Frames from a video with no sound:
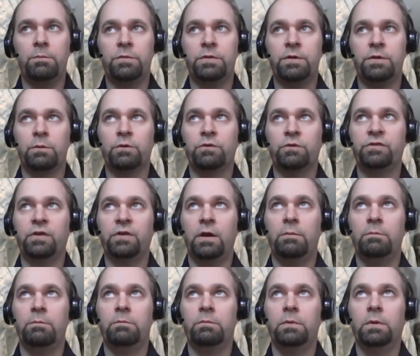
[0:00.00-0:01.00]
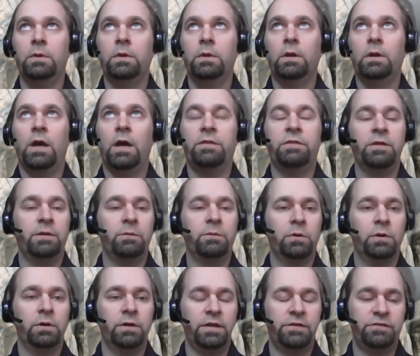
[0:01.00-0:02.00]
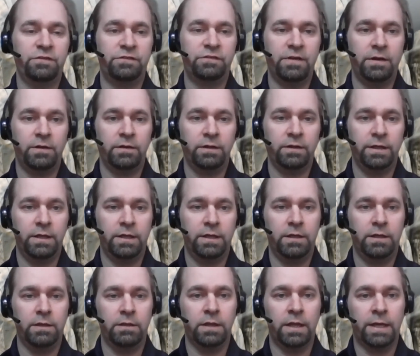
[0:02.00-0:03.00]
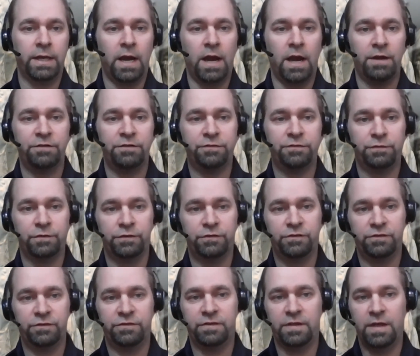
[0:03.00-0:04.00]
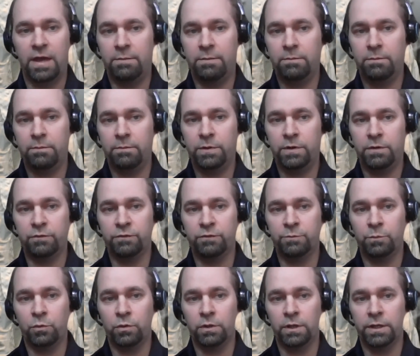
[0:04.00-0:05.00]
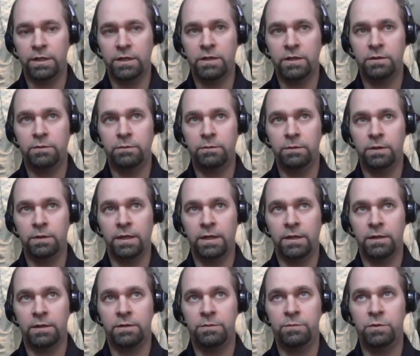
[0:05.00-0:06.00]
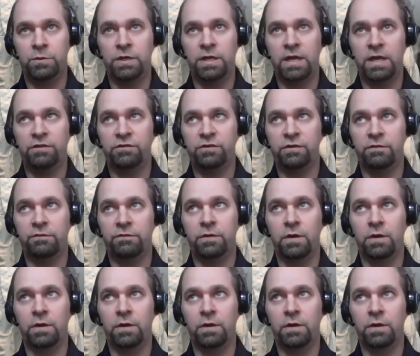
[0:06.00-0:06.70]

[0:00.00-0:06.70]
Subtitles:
There were some, they weren't necessarily like us versus them, but it was more like a communication of